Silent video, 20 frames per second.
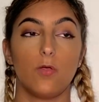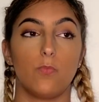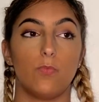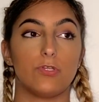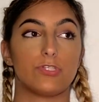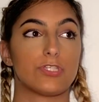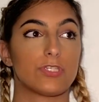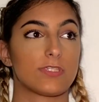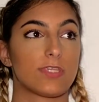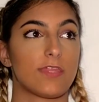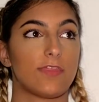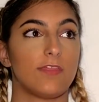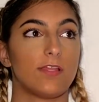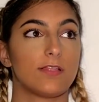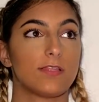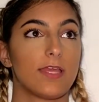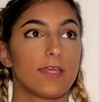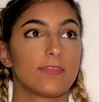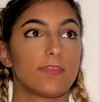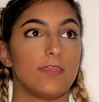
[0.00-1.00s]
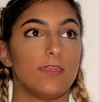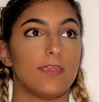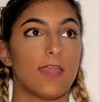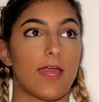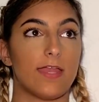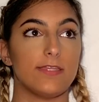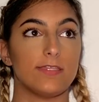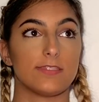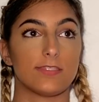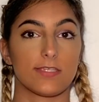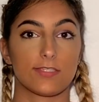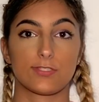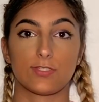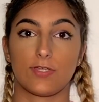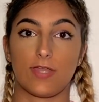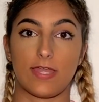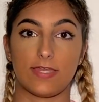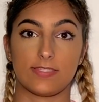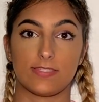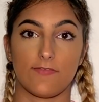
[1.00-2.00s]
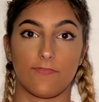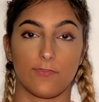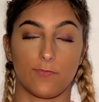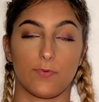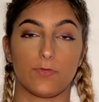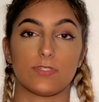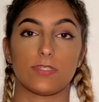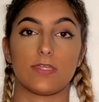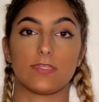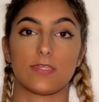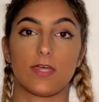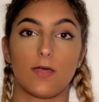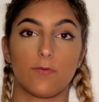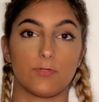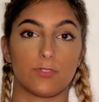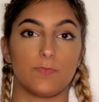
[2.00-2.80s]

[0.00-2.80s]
which is I think the 96th or 97th percentile,